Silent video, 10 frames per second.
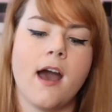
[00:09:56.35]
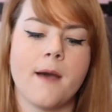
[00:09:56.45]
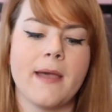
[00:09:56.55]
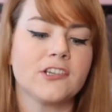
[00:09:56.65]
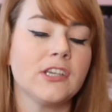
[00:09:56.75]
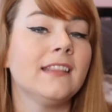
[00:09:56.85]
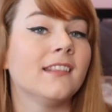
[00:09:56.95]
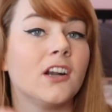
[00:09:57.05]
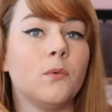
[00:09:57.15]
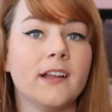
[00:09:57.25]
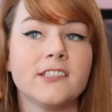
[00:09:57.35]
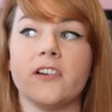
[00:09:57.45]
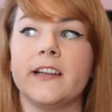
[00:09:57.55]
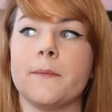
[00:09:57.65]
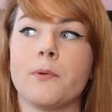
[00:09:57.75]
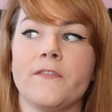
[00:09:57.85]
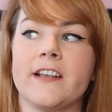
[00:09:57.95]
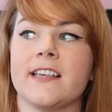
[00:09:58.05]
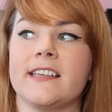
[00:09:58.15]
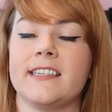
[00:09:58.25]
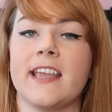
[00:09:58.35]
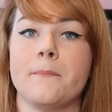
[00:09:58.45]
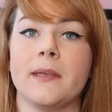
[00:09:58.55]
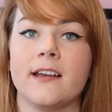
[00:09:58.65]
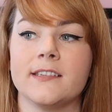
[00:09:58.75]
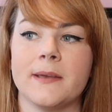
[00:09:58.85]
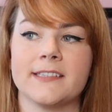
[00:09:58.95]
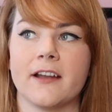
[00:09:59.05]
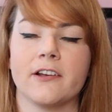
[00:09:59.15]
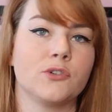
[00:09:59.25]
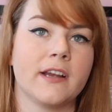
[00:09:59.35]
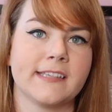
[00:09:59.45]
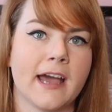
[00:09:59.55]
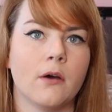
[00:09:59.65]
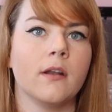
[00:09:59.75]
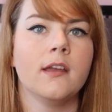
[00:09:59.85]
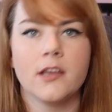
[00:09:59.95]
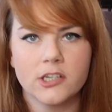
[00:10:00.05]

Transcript: Actually, little ones are like the perfect size to get because mascara dries out.